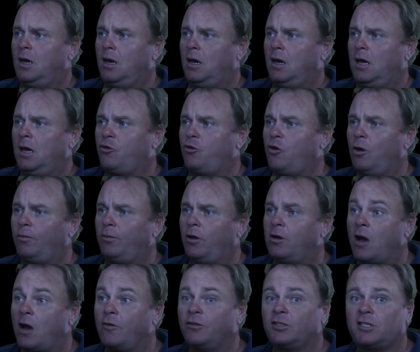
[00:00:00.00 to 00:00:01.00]

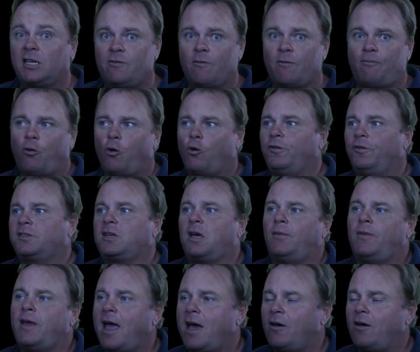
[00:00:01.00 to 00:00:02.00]
cryptocurrency report that's coming
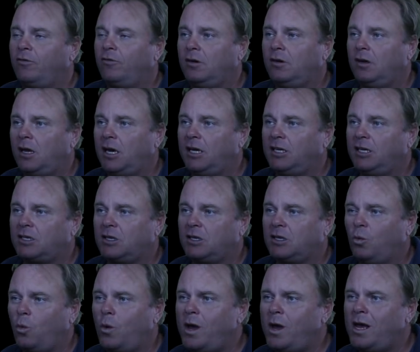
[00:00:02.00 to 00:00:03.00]
out each
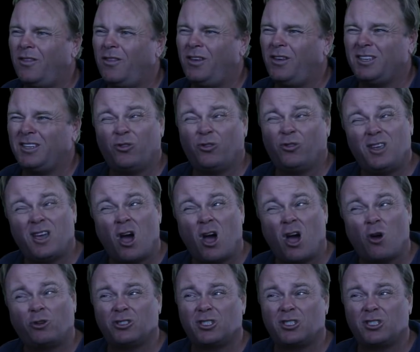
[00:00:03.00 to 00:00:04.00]
week. I think it's called the
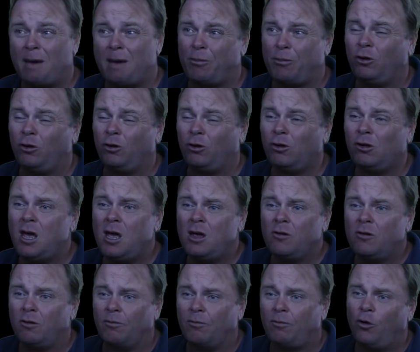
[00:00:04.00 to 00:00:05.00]
Oceans Capital
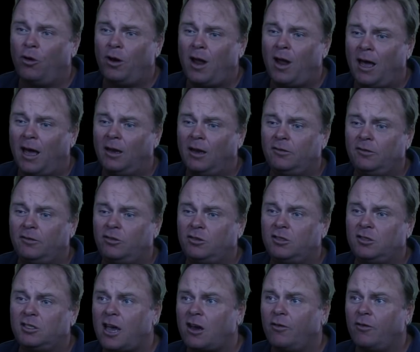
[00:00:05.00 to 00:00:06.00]
Report, and
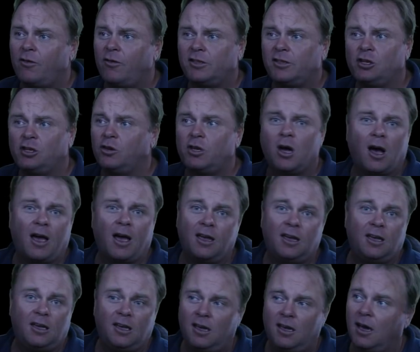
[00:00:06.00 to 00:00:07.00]
Zachary's a good guy.
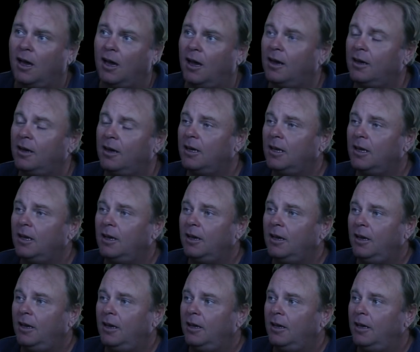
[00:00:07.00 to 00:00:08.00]

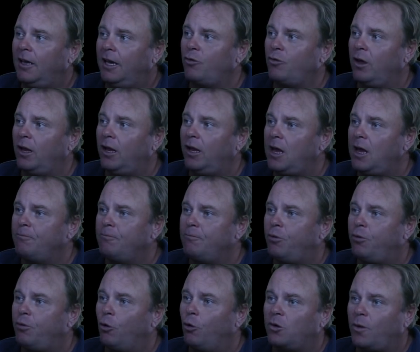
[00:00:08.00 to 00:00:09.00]
He's really
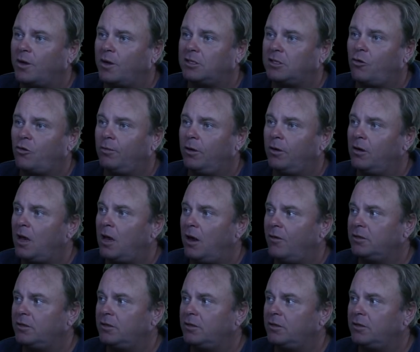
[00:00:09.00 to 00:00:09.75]
important to us at cryptocurrency